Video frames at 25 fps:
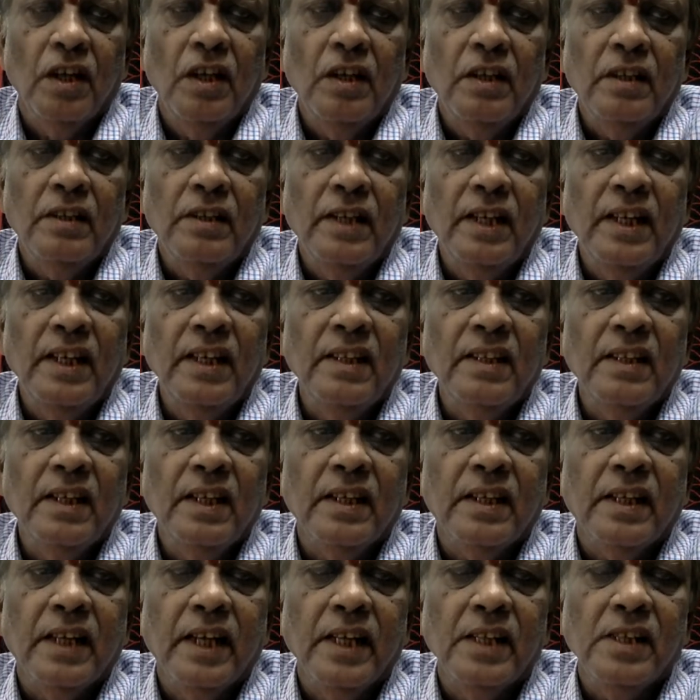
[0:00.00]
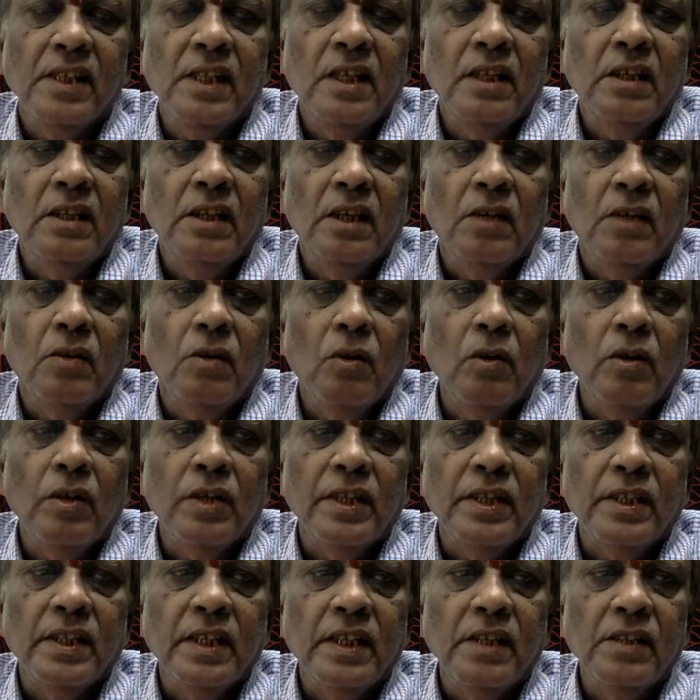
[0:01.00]
Then in that case, the court
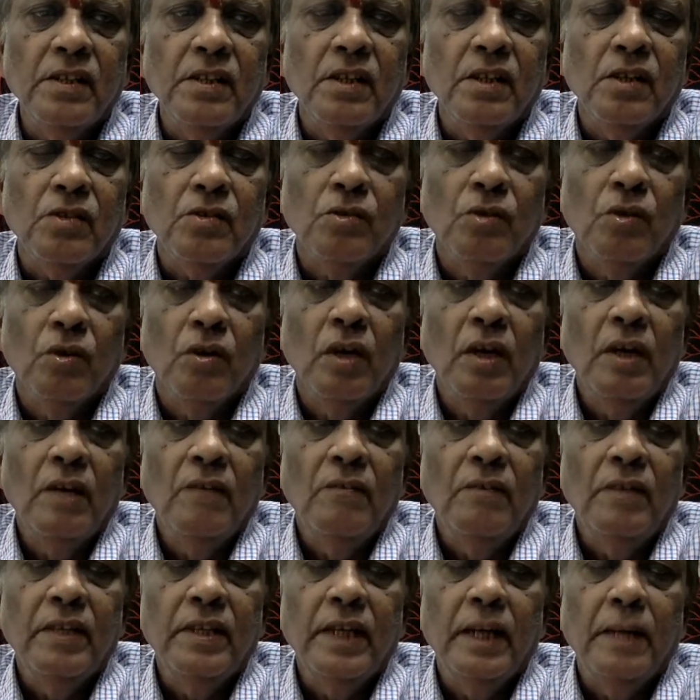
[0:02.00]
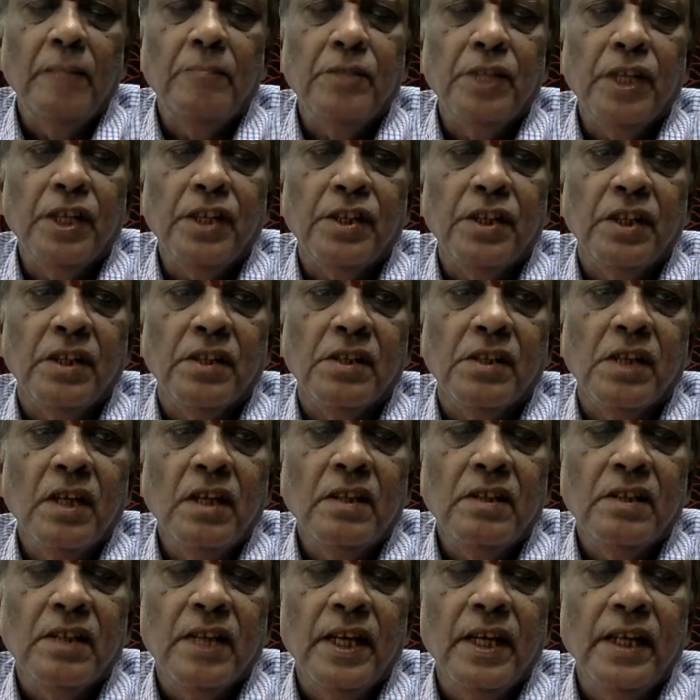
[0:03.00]
returns your suit with the objections,
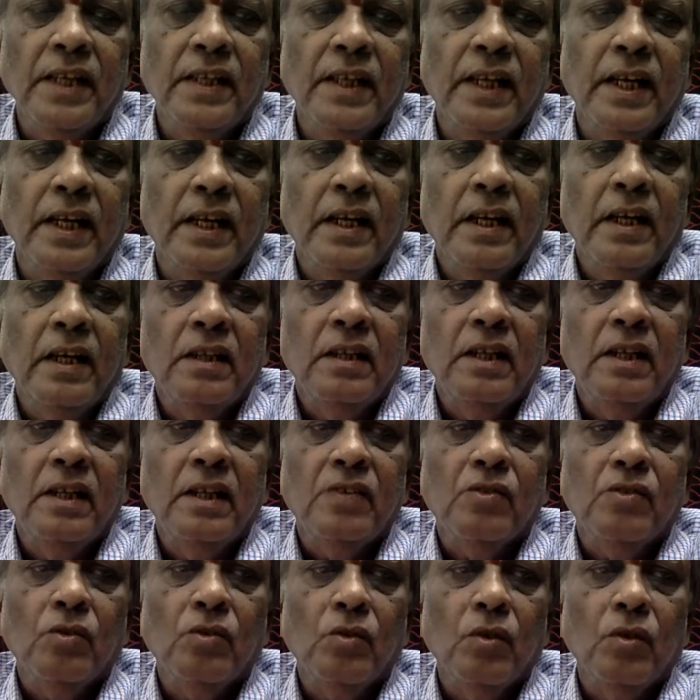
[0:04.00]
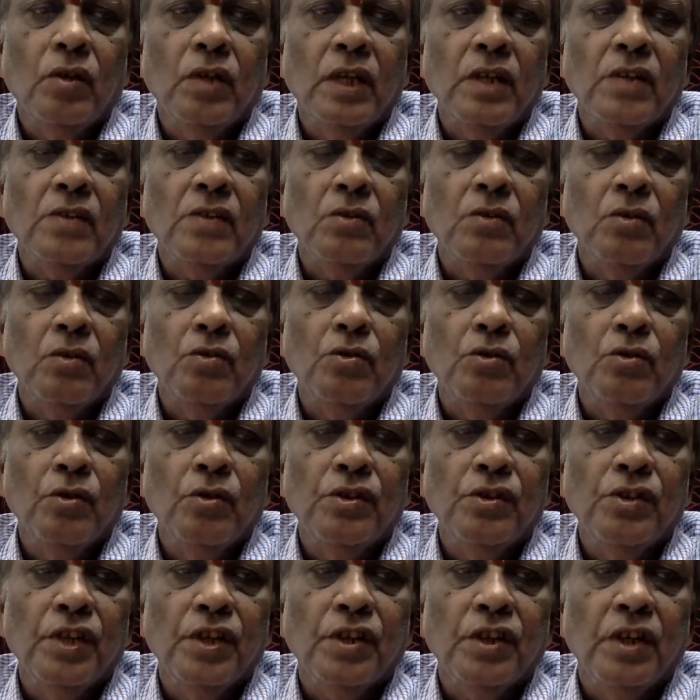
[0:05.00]
saying that this court has no
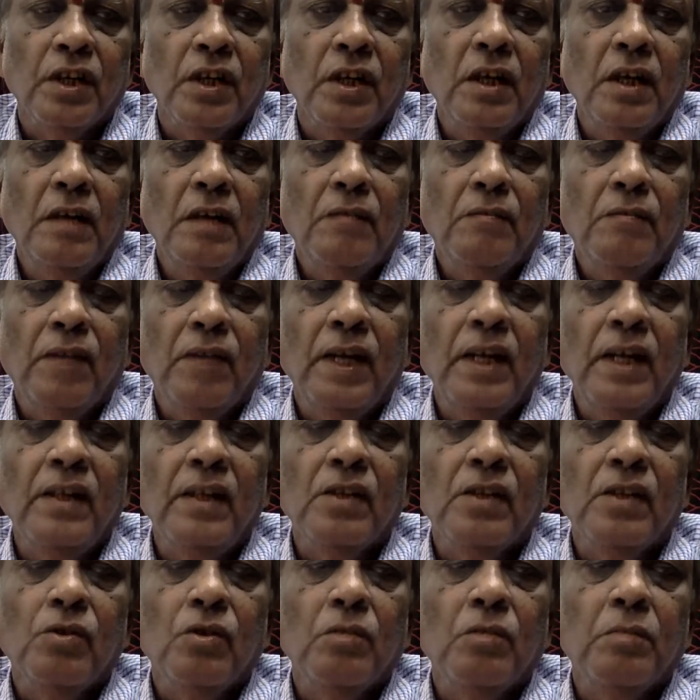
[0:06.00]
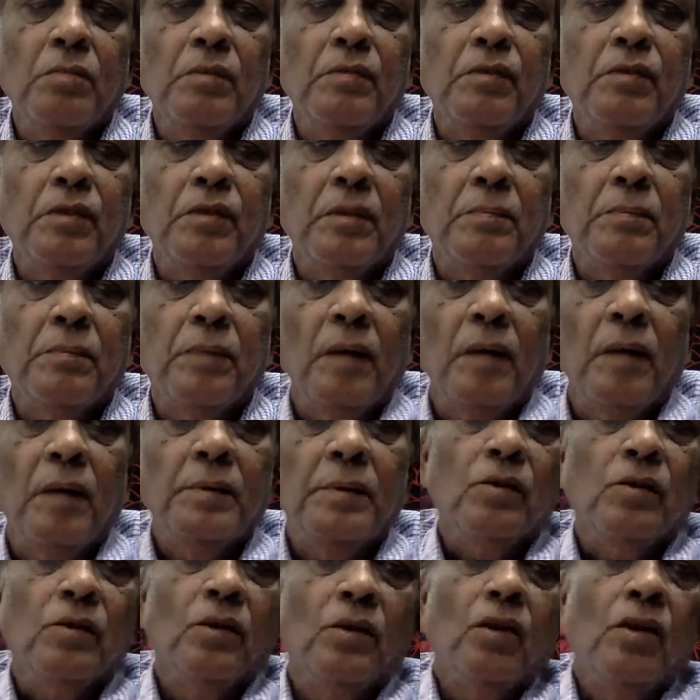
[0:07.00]
jurisdiction. File the suit before the proper
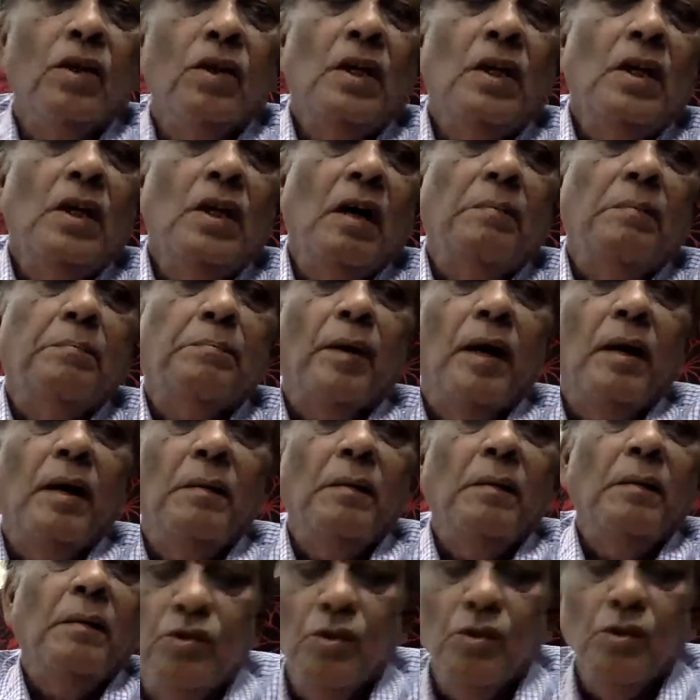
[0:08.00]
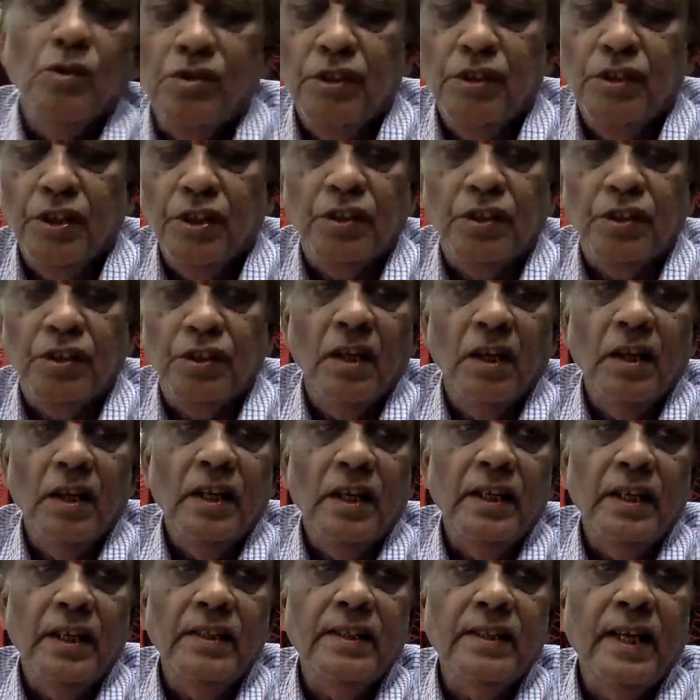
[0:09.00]
court of proper jurisdiction.
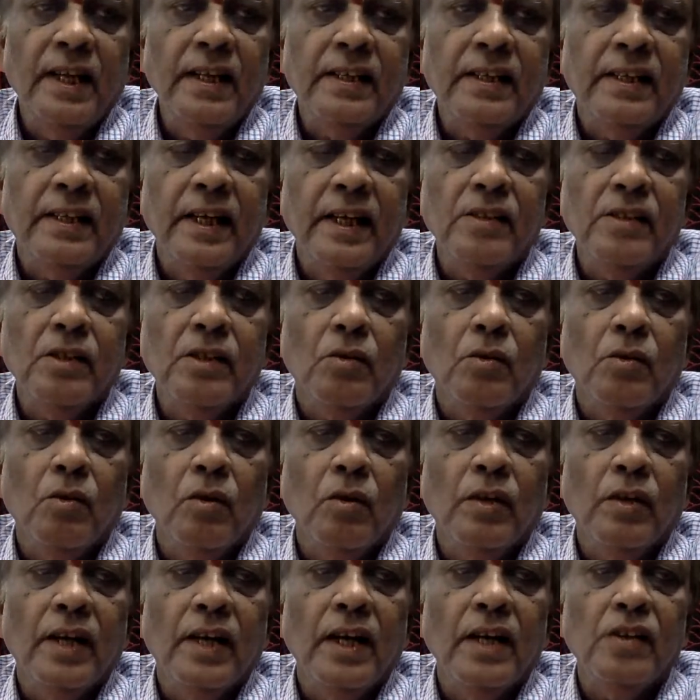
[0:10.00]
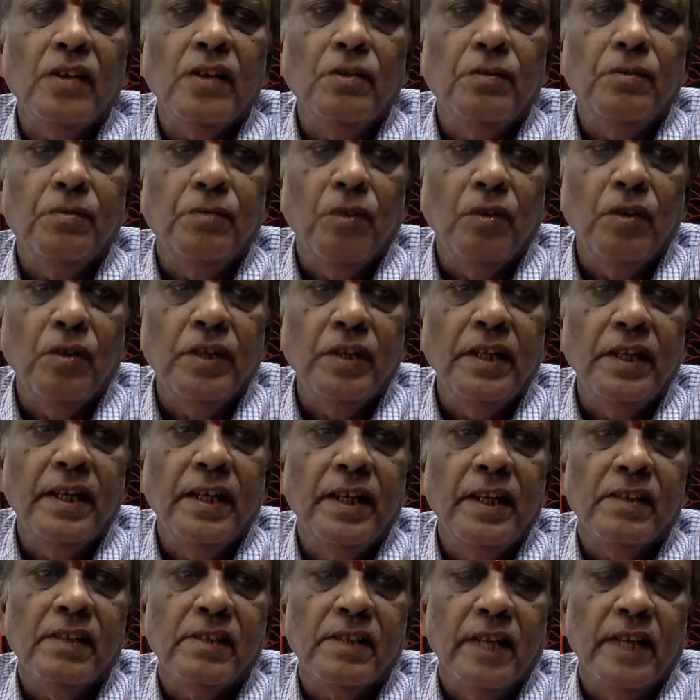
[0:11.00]
In that case, the court grants you 14
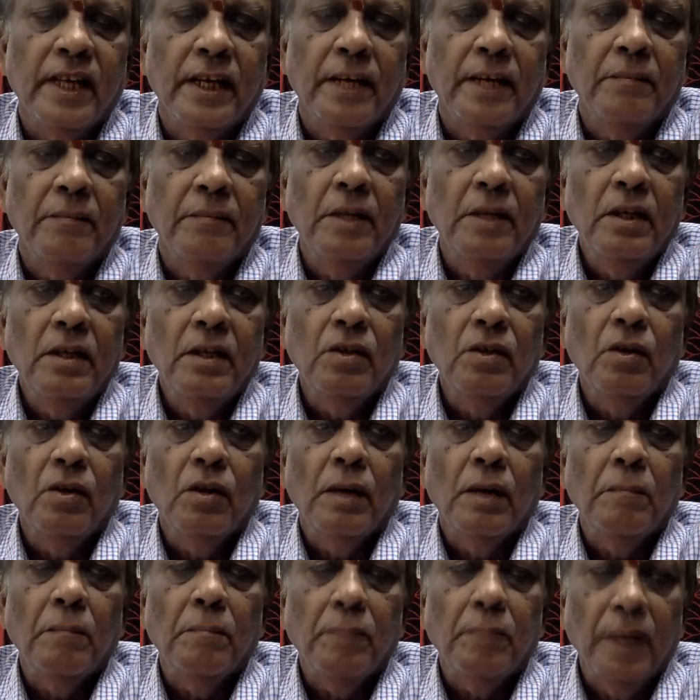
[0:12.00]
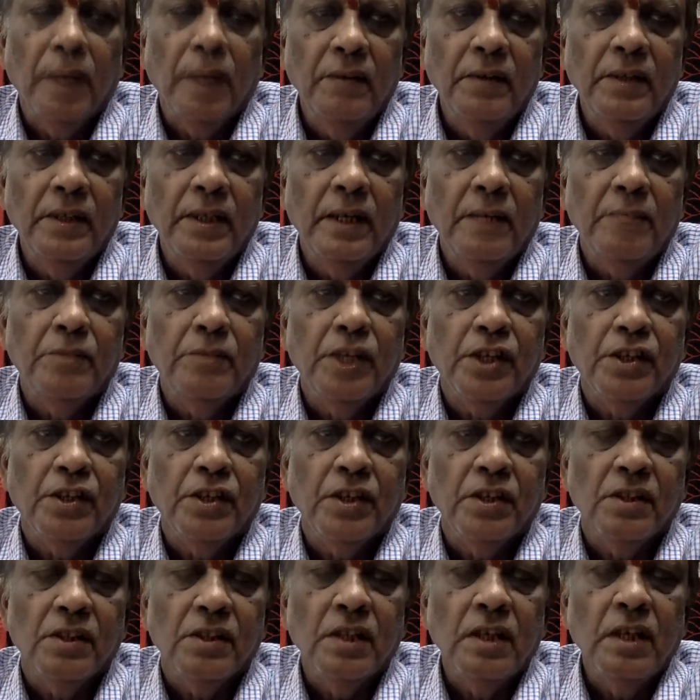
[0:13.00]
days time to comply with the
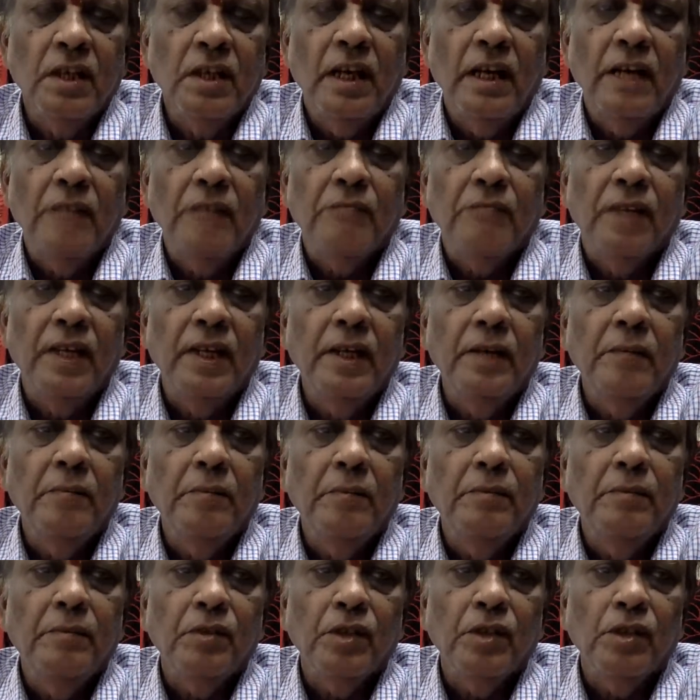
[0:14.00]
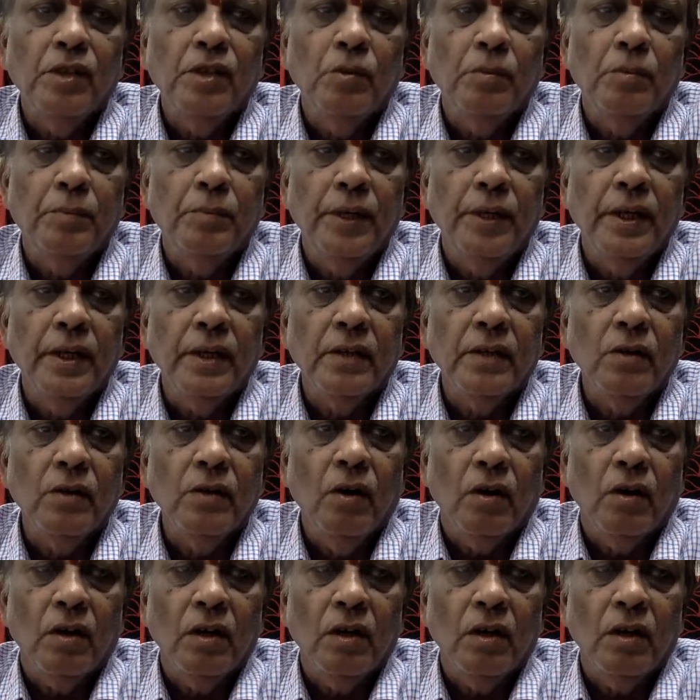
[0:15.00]
objections and file it before the superior court.